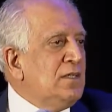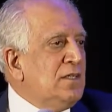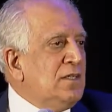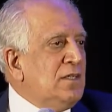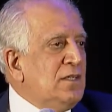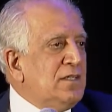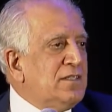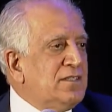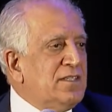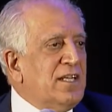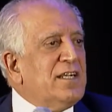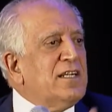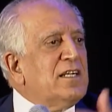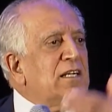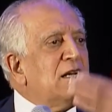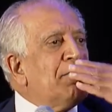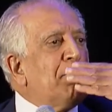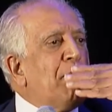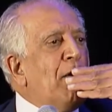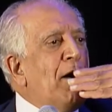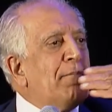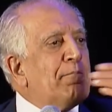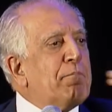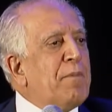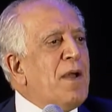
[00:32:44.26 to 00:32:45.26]
Secretary
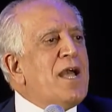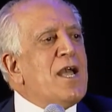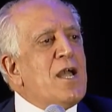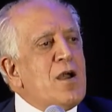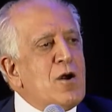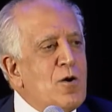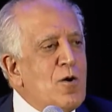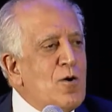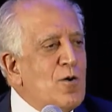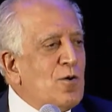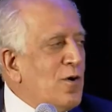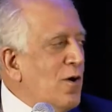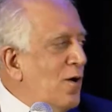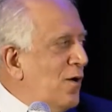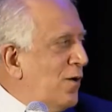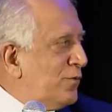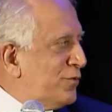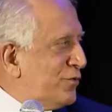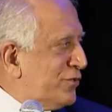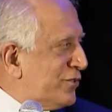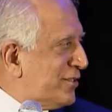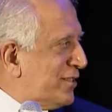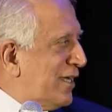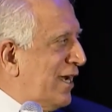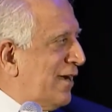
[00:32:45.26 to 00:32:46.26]
Pompeo
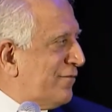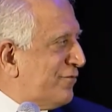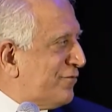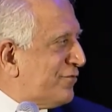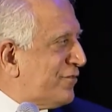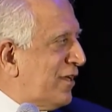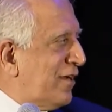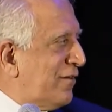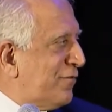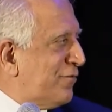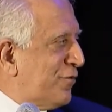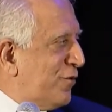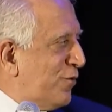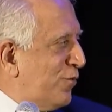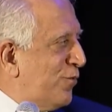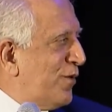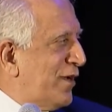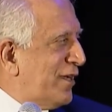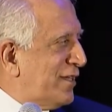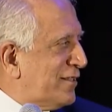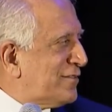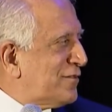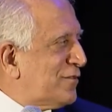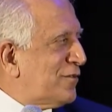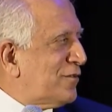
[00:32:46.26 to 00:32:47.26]
goes a few
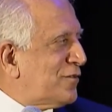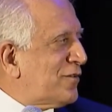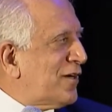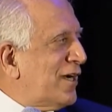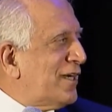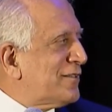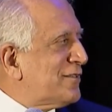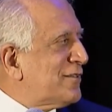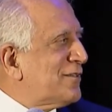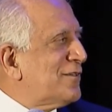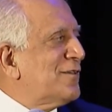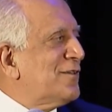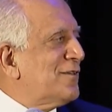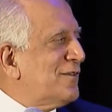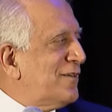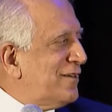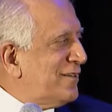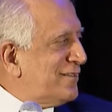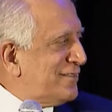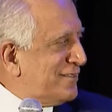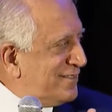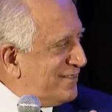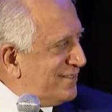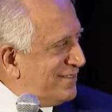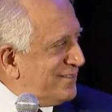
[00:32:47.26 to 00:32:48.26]
weeks to try to,
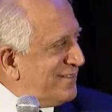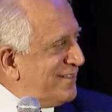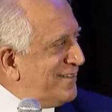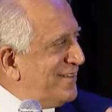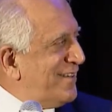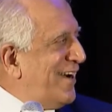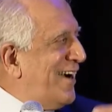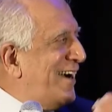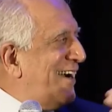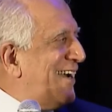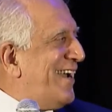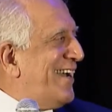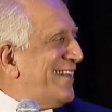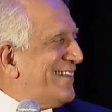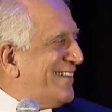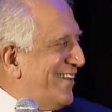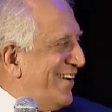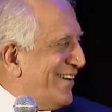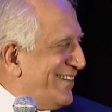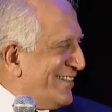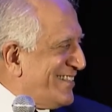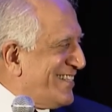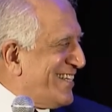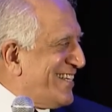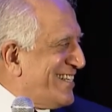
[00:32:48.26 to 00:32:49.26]
I had
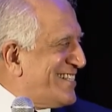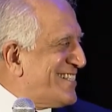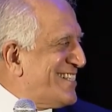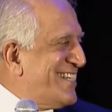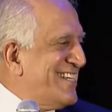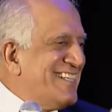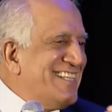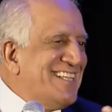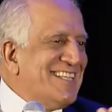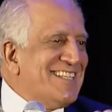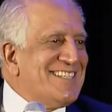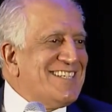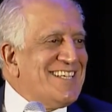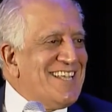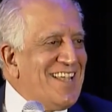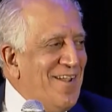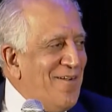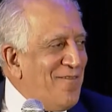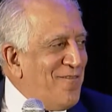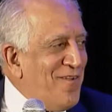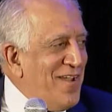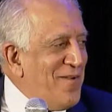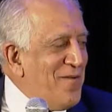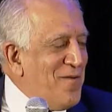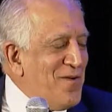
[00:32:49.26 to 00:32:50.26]
not succeeded, see
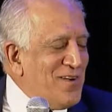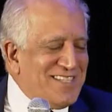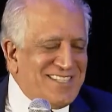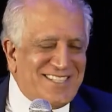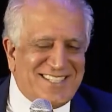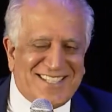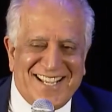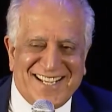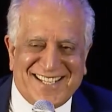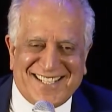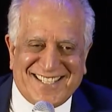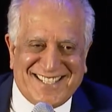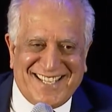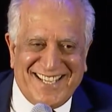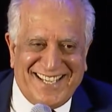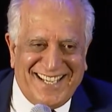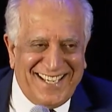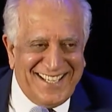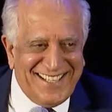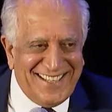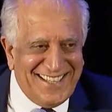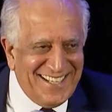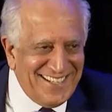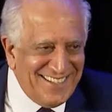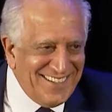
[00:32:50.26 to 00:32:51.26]
if he would
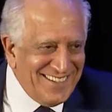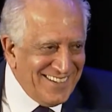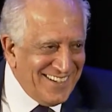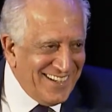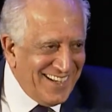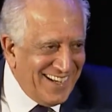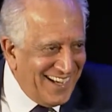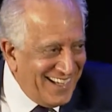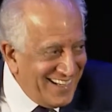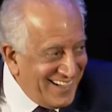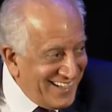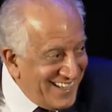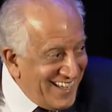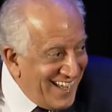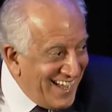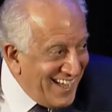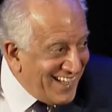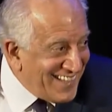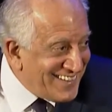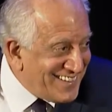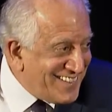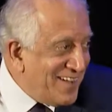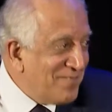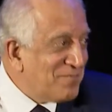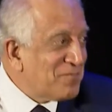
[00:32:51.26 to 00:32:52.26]
succeed. And he
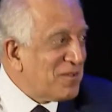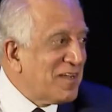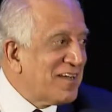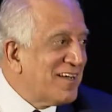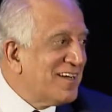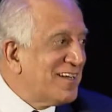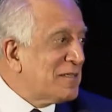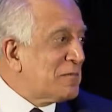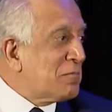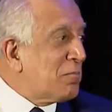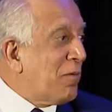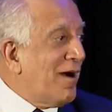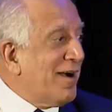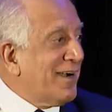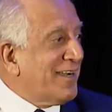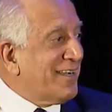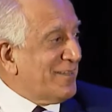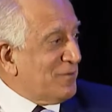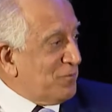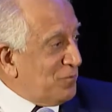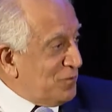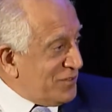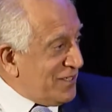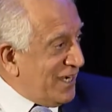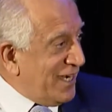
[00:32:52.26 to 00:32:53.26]
had something in his
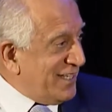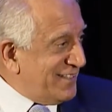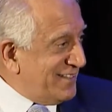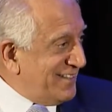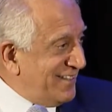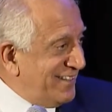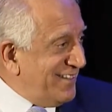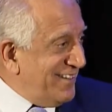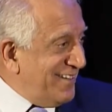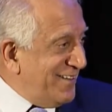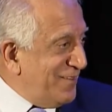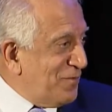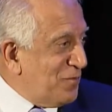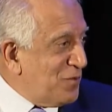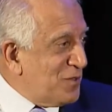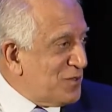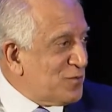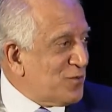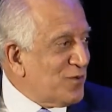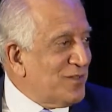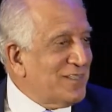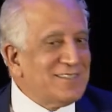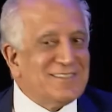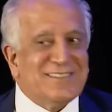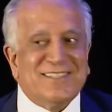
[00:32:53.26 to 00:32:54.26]
pocket which I didn't, which
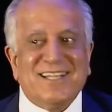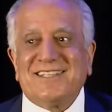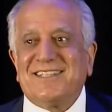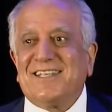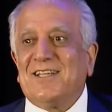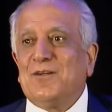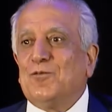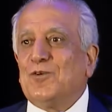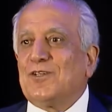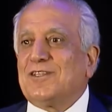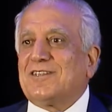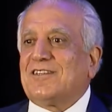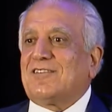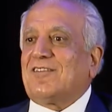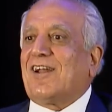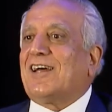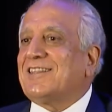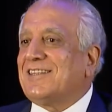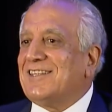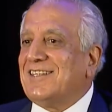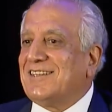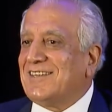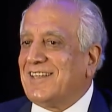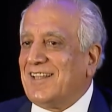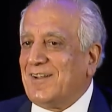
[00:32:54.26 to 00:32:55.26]
was that he would
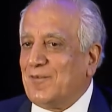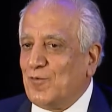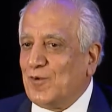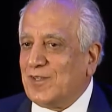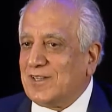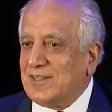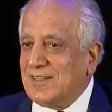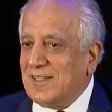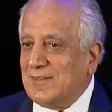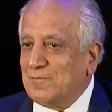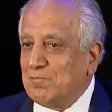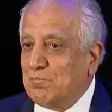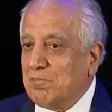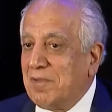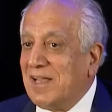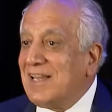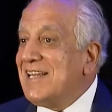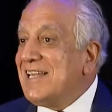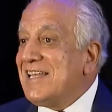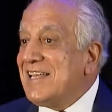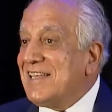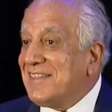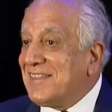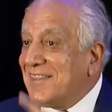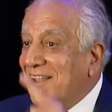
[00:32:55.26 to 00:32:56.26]
threaten them with $1
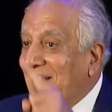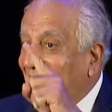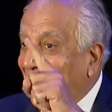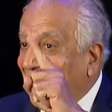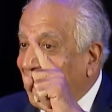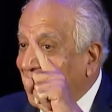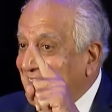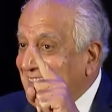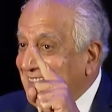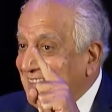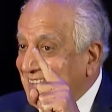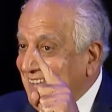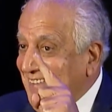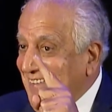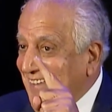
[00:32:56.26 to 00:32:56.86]
billion of